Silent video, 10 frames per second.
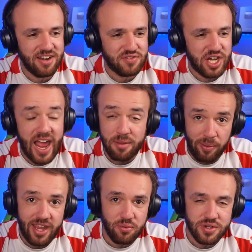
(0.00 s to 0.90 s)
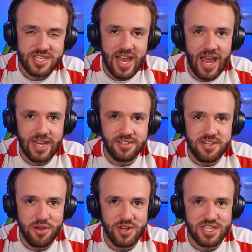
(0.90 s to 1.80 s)
of Jack being resigned
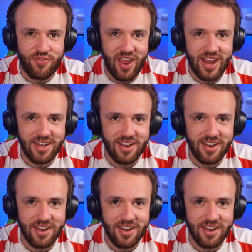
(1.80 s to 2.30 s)
to his fate,